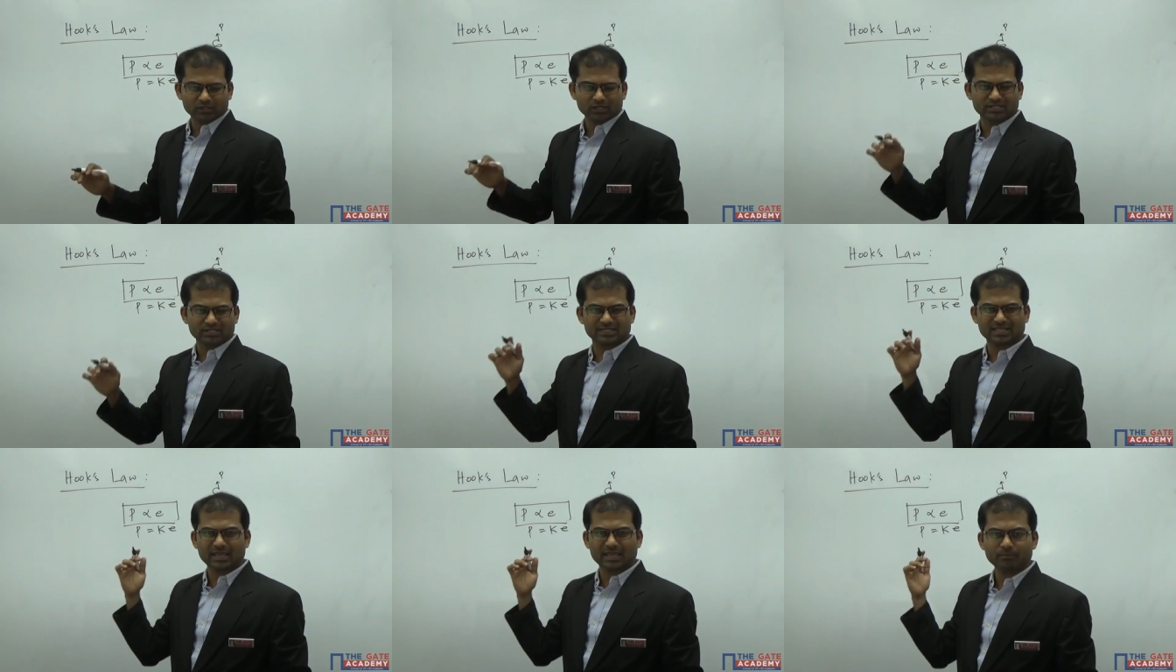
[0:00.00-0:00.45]
or the
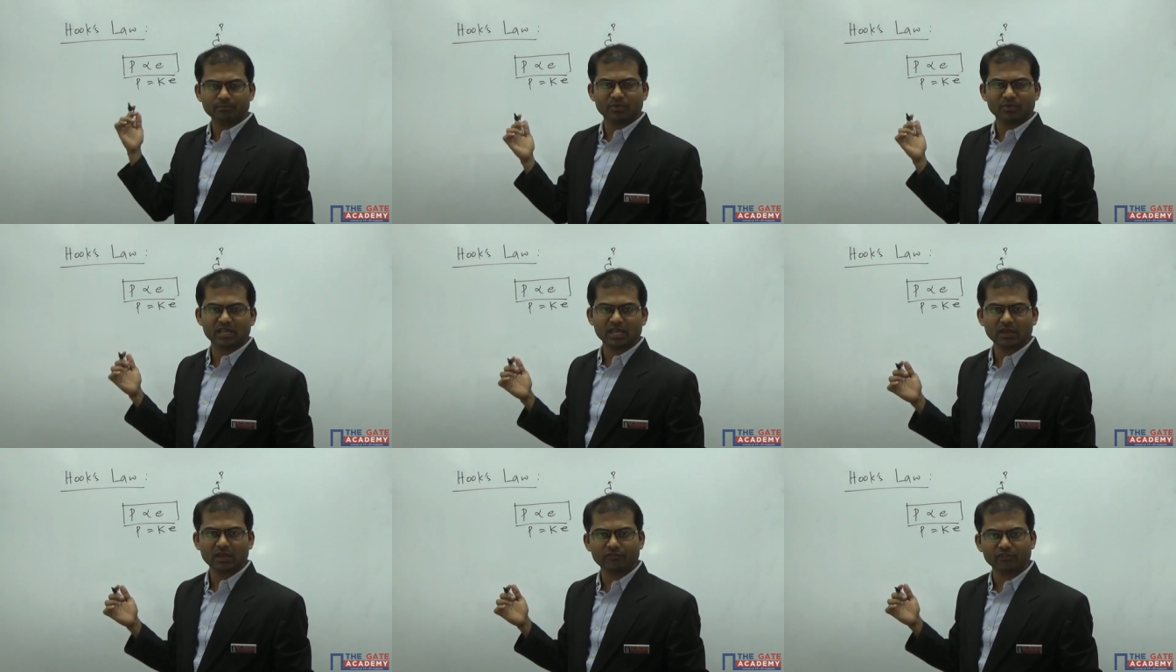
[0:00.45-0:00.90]
same
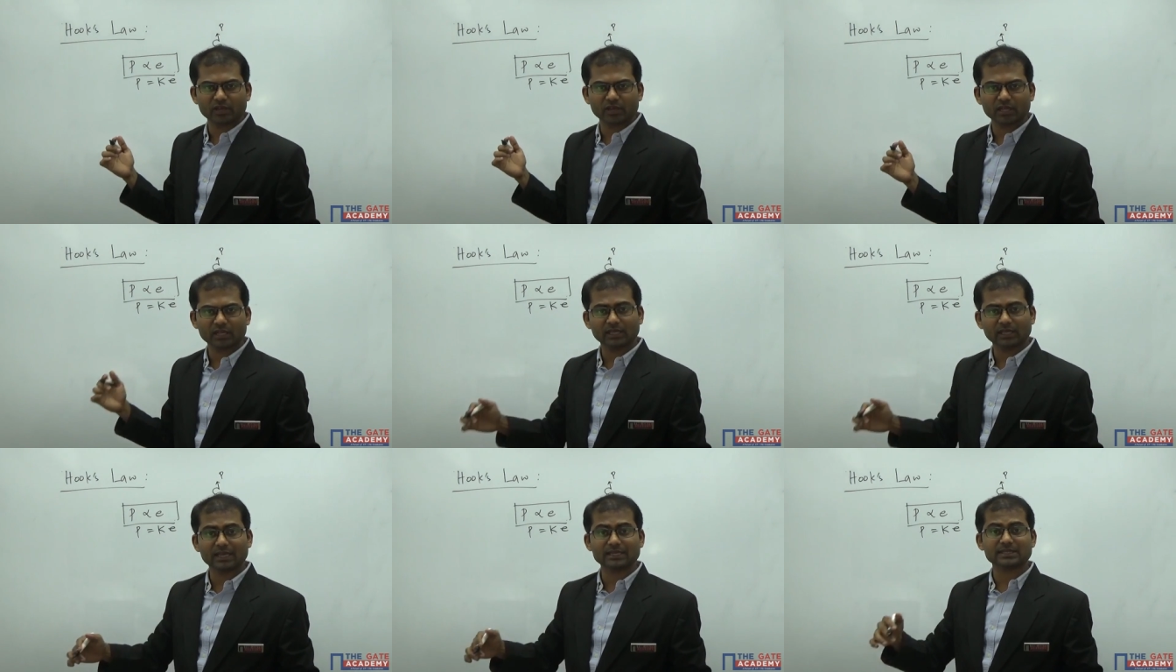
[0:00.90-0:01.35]

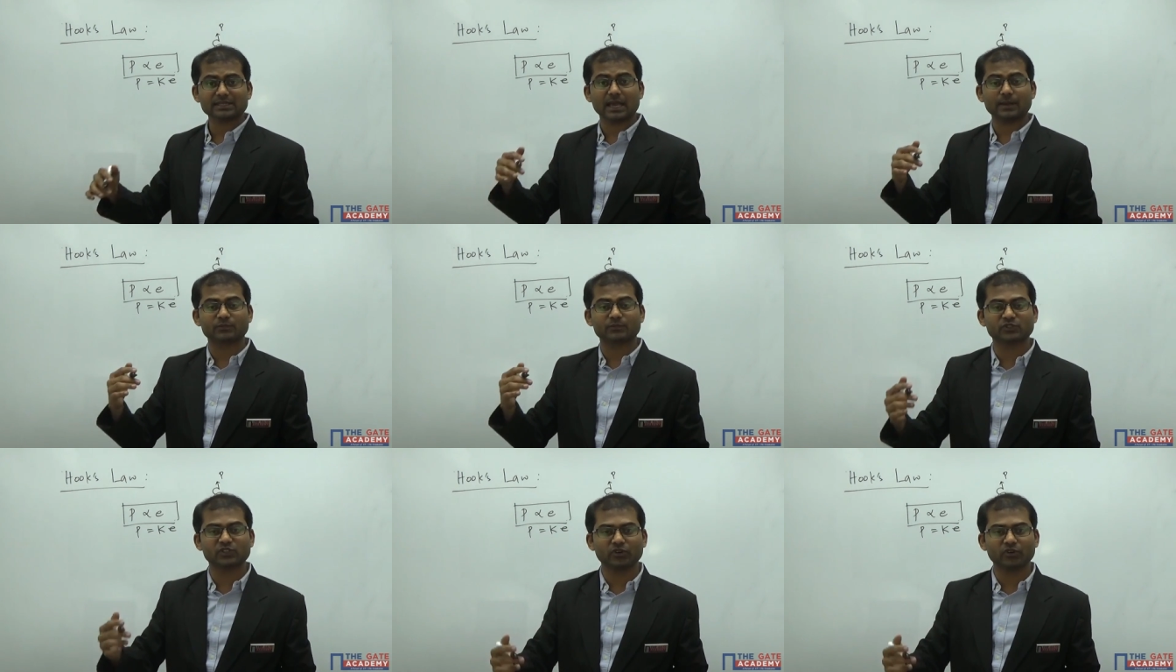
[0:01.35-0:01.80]
behavior he has
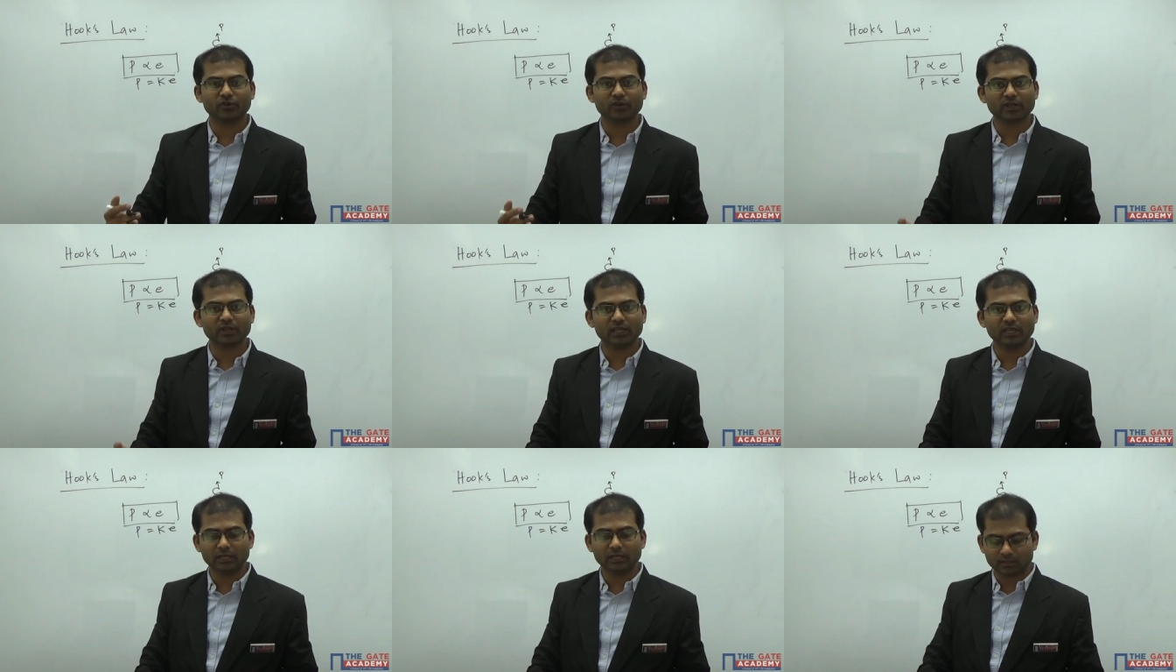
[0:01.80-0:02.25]

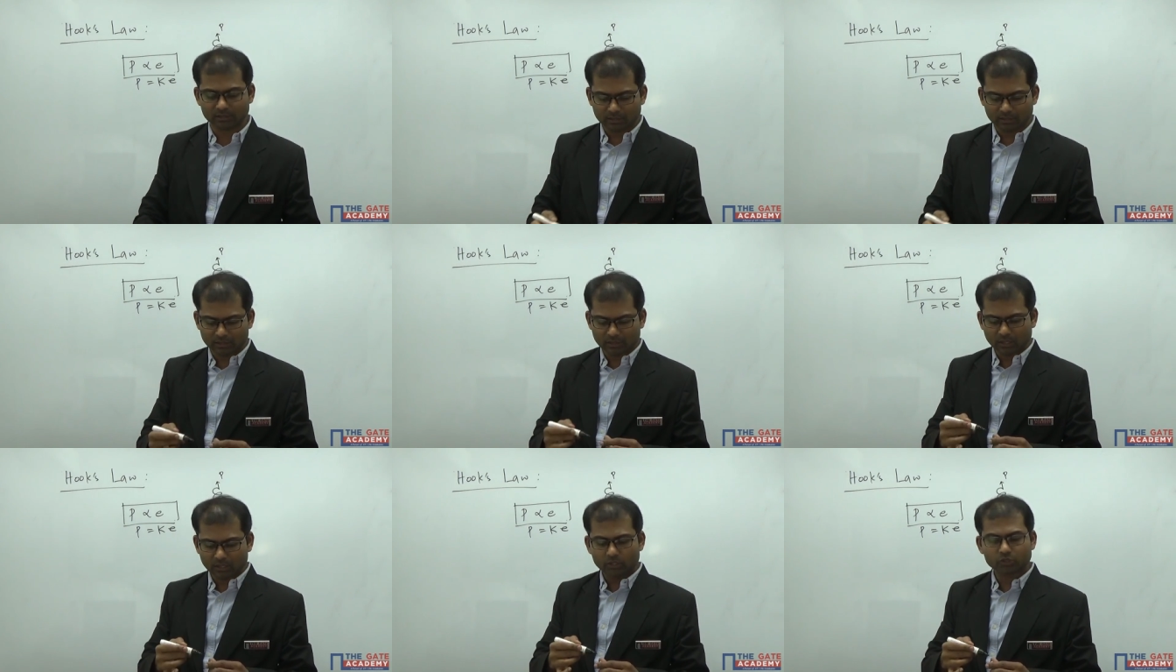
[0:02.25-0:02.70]
observed
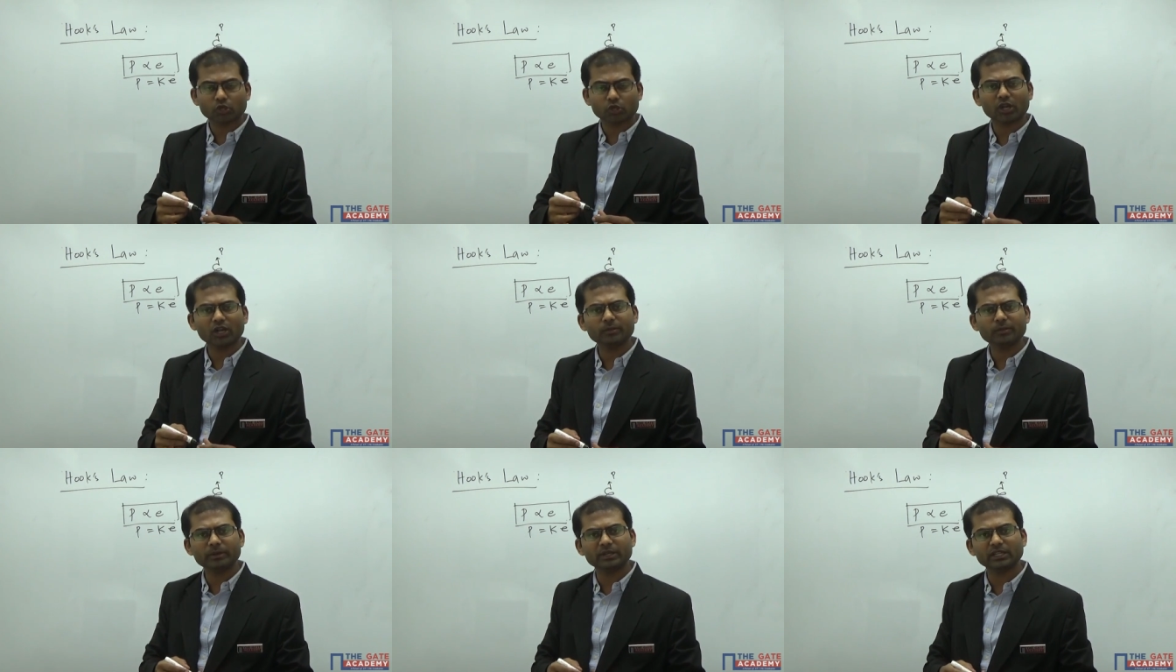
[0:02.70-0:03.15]
in
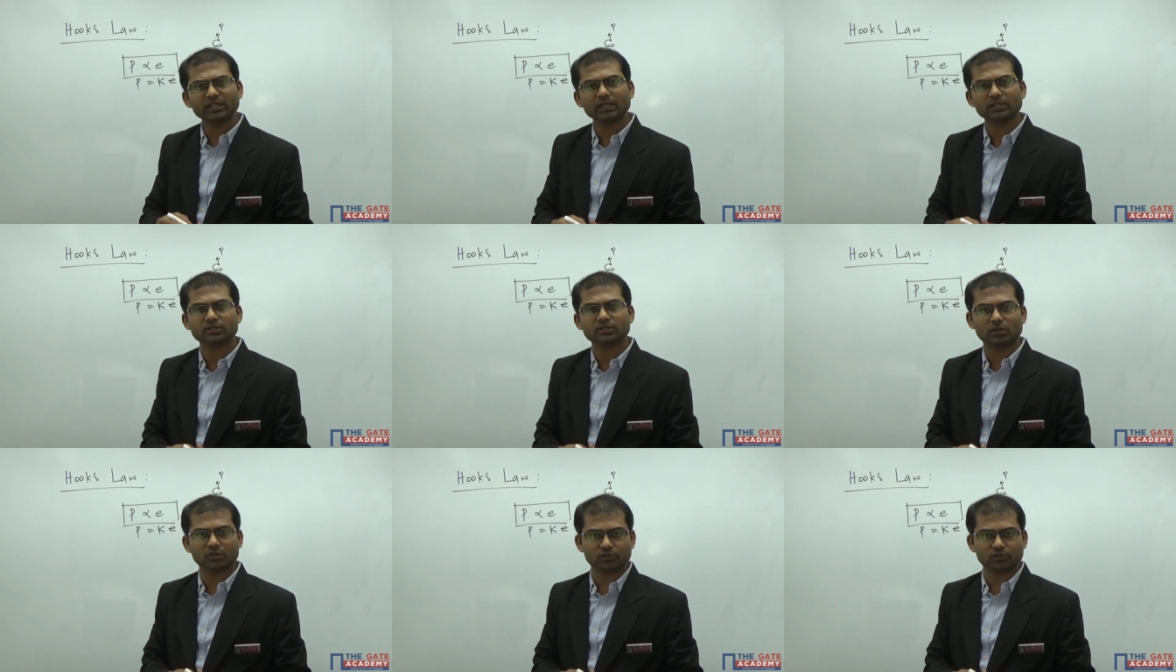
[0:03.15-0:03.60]
solid
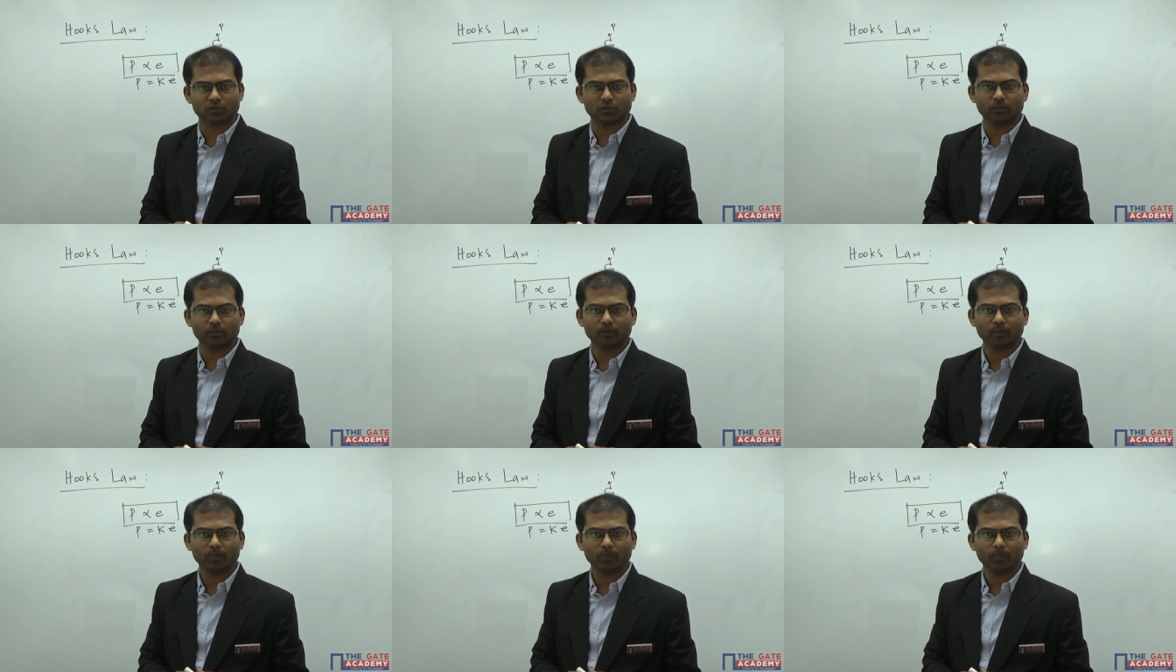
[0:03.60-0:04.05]
materials also.